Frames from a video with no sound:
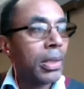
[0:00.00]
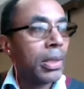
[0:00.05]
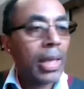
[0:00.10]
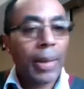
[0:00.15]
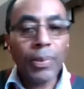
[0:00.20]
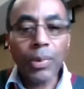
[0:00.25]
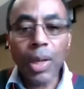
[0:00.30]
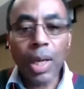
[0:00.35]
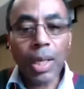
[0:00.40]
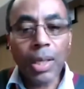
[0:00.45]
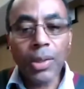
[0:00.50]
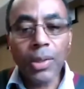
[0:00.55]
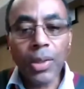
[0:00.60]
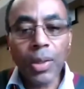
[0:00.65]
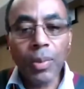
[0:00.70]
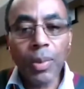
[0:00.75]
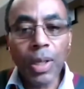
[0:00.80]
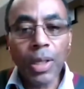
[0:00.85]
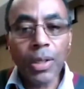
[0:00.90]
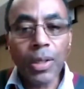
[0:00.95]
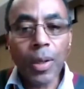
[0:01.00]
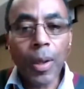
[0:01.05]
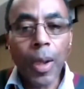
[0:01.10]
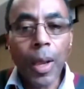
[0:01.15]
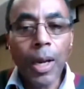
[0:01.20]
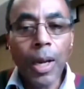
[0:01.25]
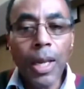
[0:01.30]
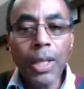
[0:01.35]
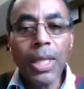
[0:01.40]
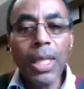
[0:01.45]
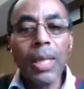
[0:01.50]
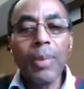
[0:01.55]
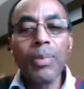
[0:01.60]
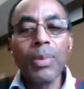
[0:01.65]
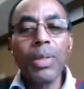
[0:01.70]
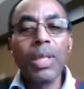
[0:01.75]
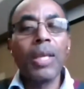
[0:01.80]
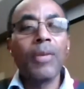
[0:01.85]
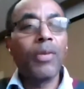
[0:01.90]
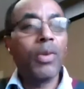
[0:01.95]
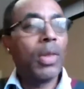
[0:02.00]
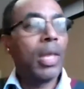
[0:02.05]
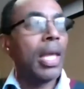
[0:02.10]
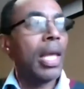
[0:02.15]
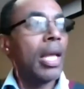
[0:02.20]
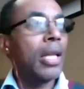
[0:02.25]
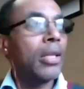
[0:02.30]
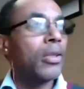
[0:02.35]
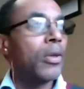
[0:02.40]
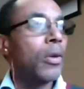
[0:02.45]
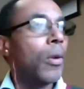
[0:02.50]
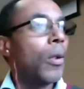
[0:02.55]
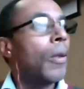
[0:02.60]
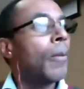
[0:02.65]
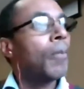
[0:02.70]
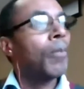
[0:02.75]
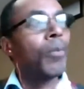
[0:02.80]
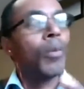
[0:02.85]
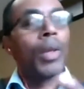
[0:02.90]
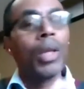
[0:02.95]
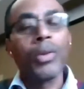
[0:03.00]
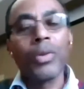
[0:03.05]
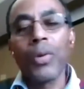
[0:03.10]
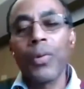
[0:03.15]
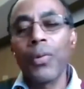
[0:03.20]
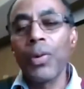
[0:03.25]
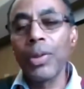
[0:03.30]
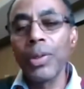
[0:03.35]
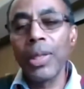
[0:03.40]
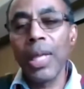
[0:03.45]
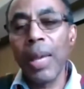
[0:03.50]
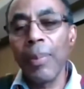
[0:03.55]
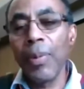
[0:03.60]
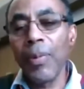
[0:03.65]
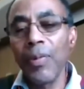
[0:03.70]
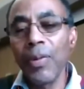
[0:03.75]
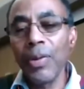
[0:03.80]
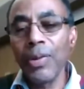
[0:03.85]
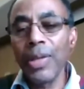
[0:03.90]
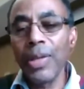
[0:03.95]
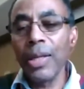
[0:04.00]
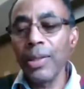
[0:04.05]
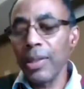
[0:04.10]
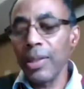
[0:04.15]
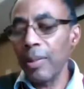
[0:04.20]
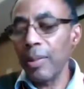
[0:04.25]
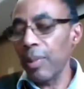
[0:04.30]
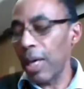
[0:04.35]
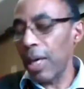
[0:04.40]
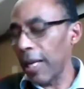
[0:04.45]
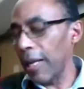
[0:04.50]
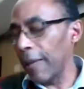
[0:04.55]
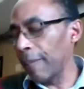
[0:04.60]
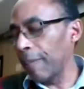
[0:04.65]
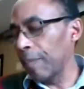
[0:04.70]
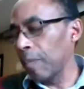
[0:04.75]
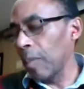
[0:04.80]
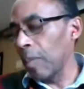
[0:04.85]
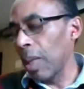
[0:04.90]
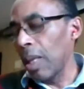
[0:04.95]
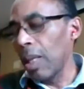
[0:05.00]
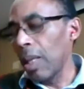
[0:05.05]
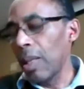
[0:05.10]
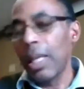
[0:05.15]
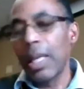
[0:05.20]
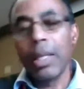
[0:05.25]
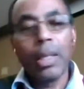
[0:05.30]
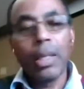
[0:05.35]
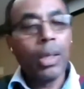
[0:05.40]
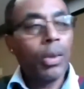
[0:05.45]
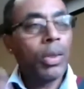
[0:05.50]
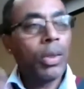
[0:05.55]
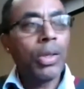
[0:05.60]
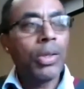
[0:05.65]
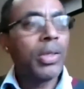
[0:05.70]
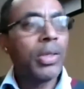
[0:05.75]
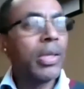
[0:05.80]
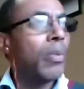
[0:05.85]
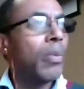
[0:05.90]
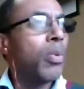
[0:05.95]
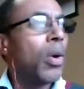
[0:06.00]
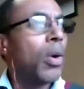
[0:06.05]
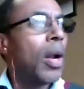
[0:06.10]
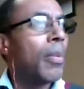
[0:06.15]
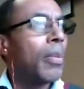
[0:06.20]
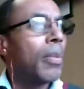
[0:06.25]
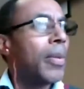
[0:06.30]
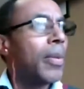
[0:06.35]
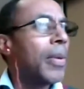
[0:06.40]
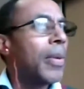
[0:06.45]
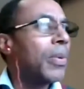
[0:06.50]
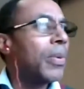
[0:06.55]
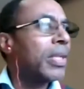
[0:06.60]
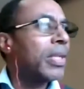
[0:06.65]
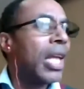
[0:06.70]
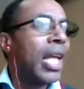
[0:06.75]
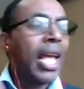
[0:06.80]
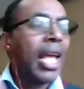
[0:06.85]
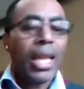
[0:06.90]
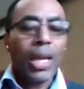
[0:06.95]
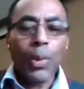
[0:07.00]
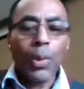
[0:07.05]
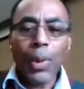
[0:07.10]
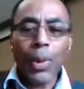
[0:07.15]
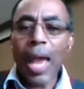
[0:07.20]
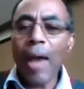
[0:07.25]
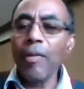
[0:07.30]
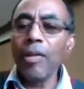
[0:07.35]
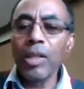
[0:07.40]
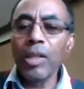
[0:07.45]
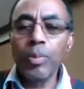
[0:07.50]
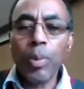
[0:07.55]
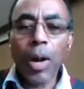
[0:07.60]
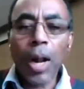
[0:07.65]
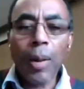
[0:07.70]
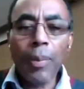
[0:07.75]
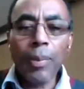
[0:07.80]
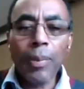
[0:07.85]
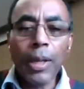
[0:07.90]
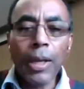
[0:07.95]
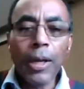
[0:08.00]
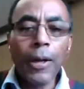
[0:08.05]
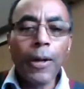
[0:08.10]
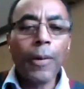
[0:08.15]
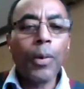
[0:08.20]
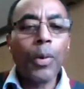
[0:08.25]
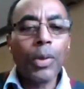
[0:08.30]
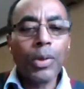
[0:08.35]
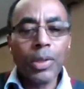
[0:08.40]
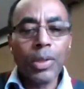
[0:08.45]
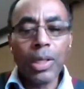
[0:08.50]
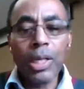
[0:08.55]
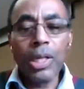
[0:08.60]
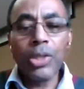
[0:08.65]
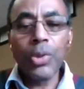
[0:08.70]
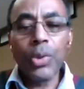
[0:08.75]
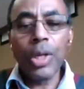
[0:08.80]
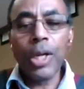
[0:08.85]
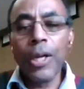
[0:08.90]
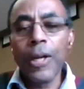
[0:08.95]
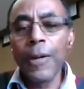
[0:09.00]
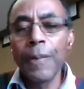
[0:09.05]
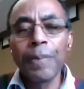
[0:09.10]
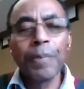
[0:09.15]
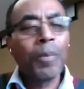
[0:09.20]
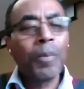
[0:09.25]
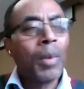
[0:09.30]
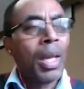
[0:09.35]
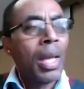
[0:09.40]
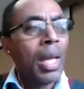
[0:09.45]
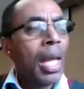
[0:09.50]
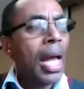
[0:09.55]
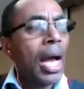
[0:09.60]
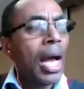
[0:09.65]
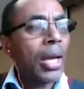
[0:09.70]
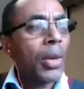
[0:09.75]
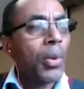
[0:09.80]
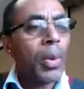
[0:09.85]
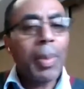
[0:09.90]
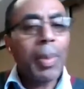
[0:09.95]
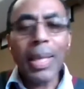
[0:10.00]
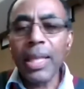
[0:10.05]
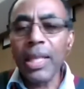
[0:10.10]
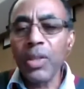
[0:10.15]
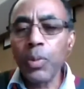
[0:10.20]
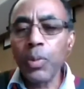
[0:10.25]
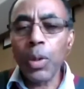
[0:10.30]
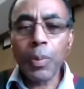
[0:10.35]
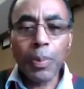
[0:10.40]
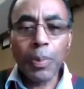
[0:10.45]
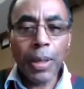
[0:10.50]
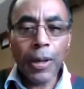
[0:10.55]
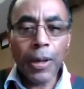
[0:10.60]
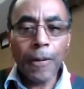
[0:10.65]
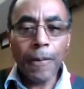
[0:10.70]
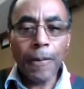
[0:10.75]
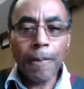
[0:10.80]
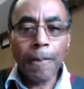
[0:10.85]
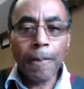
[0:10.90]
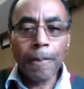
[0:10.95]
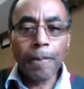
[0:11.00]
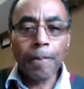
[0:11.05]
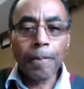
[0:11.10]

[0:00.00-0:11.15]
Stop talking so much. Let them give you the answer. So for example, if you say to somebody that you see a problem coming up and say, we have this problem here or it's an issue here, how can we make this work better?